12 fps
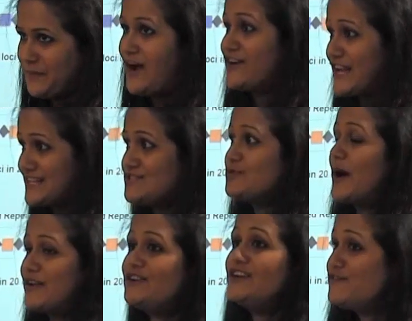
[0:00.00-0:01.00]
against the
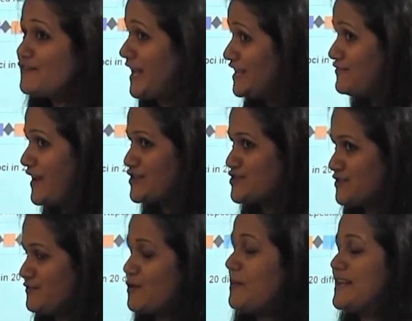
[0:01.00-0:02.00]
viral inf
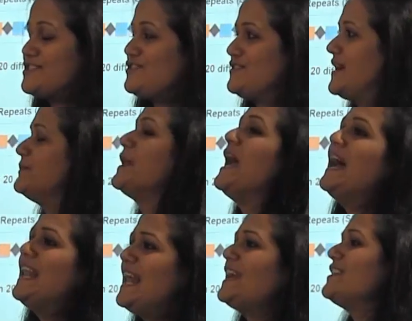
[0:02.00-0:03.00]
infection for bacteria,
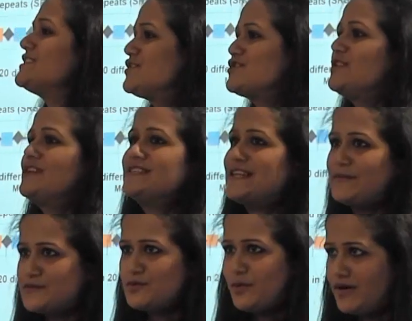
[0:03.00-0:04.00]
like restriction
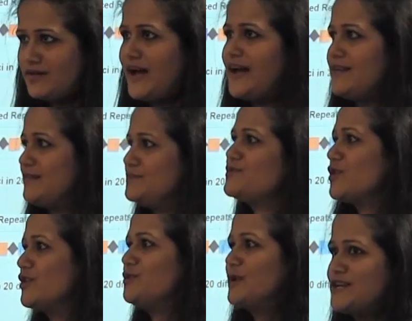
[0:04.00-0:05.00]
enzymes work. I am
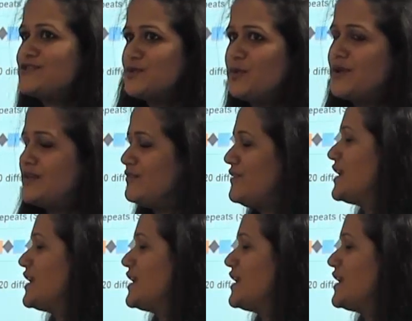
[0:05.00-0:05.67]
sure you guys know what the